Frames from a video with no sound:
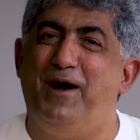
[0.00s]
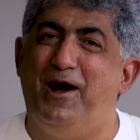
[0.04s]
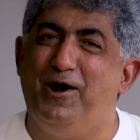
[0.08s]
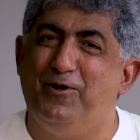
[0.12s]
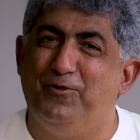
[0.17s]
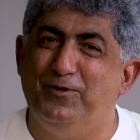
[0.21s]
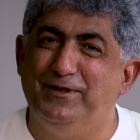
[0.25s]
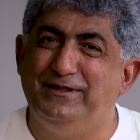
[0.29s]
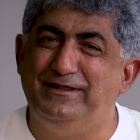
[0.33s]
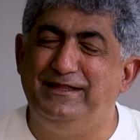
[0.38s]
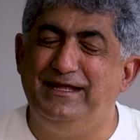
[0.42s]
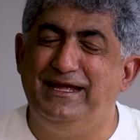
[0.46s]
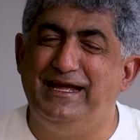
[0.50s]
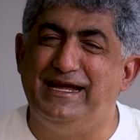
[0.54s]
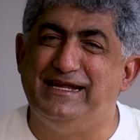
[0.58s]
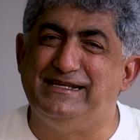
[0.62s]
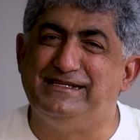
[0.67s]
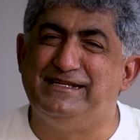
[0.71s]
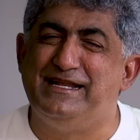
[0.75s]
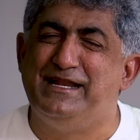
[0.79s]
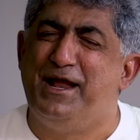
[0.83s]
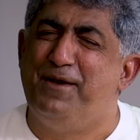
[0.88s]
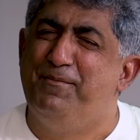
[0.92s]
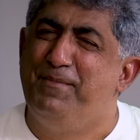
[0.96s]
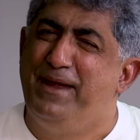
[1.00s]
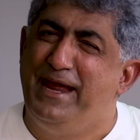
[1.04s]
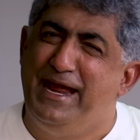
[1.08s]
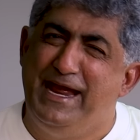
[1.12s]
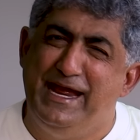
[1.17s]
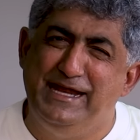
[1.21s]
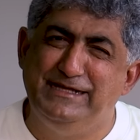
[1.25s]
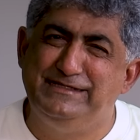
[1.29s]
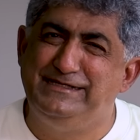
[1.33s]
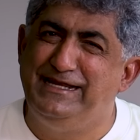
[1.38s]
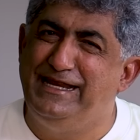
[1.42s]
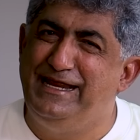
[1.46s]
Bhagwati has an
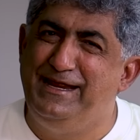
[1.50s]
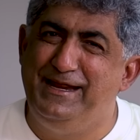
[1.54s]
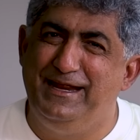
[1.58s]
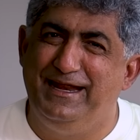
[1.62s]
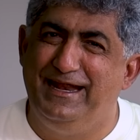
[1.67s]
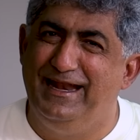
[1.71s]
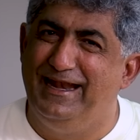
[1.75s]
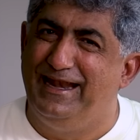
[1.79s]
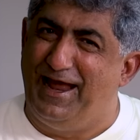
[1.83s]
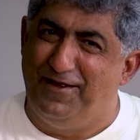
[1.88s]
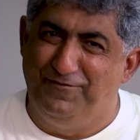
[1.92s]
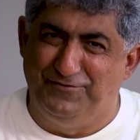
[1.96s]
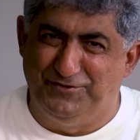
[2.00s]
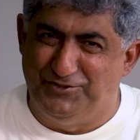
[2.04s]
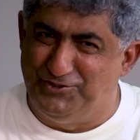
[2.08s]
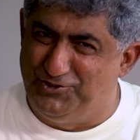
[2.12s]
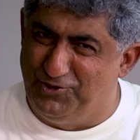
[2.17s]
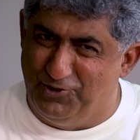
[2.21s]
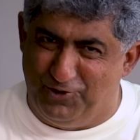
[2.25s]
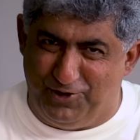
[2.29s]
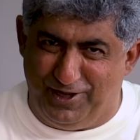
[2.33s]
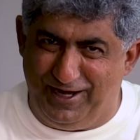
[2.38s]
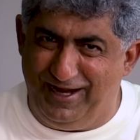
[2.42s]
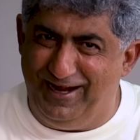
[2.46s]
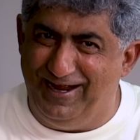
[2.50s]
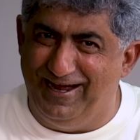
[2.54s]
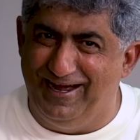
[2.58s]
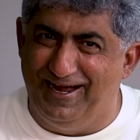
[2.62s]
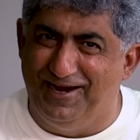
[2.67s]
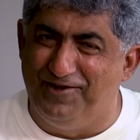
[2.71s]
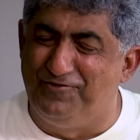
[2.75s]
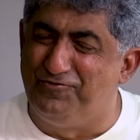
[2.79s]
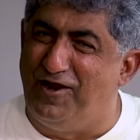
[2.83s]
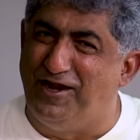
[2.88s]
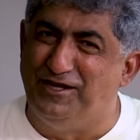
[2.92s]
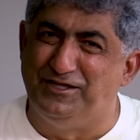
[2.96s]
amazing life story,
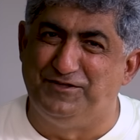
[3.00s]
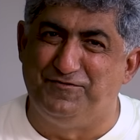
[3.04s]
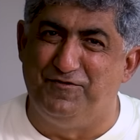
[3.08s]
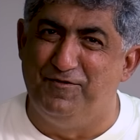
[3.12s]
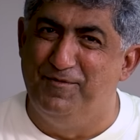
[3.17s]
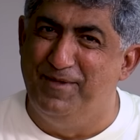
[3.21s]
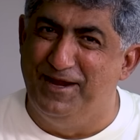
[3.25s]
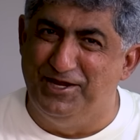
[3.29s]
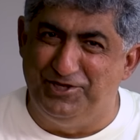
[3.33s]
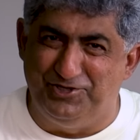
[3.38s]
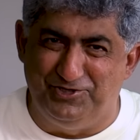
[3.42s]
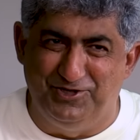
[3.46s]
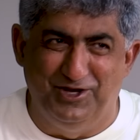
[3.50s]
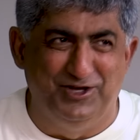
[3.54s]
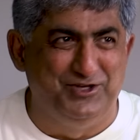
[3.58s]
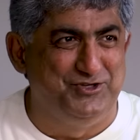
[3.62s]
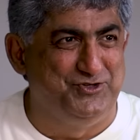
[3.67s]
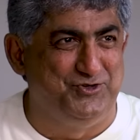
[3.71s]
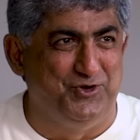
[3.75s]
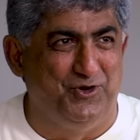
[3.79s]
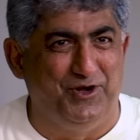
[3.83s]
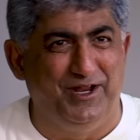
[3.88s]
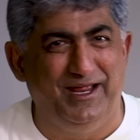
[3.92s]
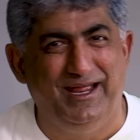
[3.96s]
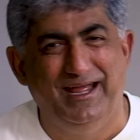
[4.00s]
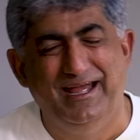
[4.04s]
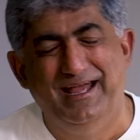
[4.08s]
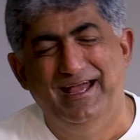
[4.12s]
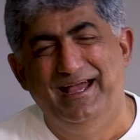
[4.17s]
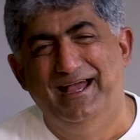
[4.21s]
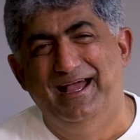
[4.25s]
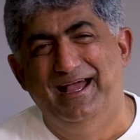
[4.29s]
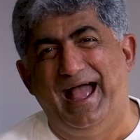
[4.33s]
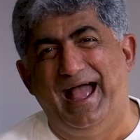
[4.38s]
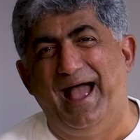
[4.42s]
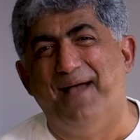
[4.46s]
a transformational story.
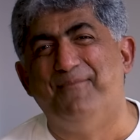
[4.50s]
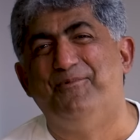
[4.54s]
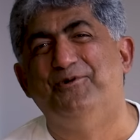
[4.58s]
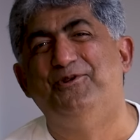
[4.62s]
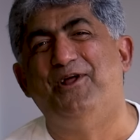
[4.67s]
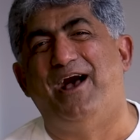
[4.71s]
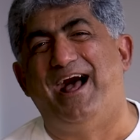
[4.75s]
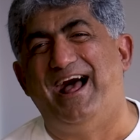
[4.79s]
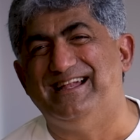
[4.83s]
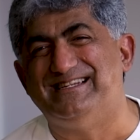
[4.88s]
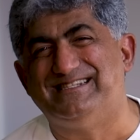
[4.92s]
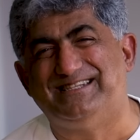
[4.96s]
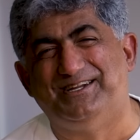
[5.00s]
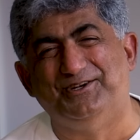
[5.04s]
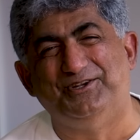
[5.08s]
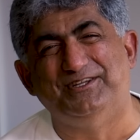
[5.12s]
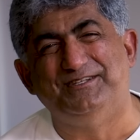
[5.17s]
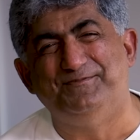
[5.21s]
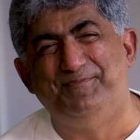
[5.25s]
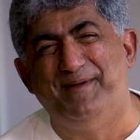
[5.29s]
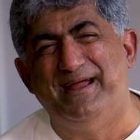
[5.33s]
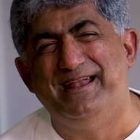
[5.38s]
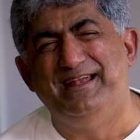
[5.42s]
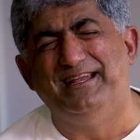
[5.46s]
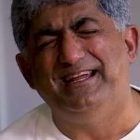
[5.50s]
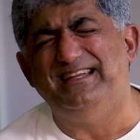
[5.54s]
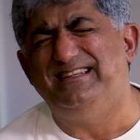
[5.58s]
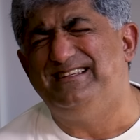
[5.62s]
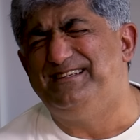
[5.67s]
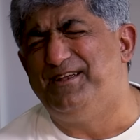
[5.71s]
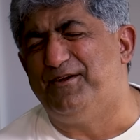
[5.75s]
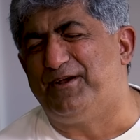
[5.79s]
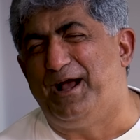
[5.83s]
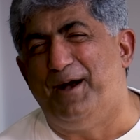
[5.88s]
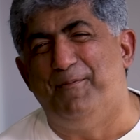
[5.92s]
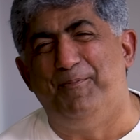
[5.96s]
I'm going to ask you to spend
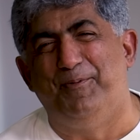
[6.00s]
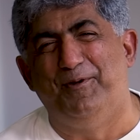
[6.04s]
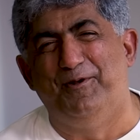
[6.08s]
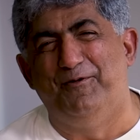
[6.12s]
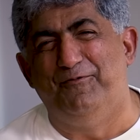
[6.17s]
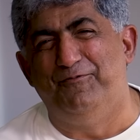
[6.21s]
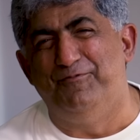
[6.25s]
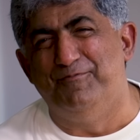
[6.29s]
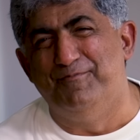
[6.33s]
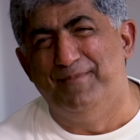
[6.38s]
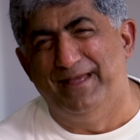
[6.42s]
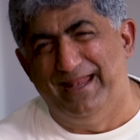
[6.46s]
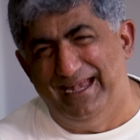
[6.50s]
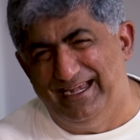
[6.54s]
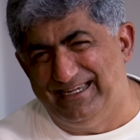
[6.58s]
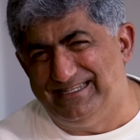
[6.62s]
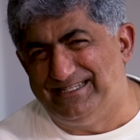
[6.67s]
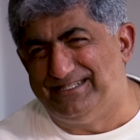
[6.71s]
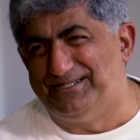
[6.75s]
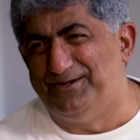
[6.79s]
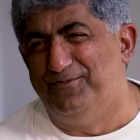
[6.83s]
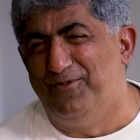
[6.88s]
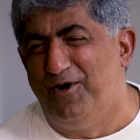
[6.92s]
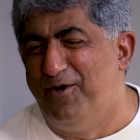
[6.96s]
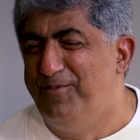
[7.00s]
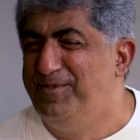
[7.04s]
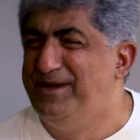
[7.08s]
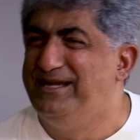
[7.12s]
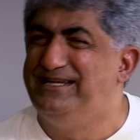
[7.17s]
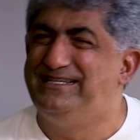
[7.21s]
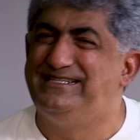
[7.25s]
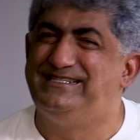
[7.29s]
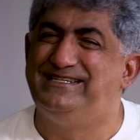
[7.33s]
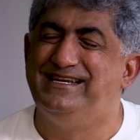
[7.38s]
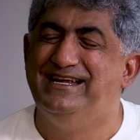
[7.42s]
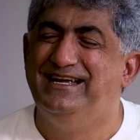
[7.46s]
just a couple of minutes or
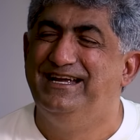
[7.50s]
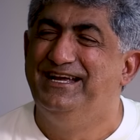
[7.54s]
moments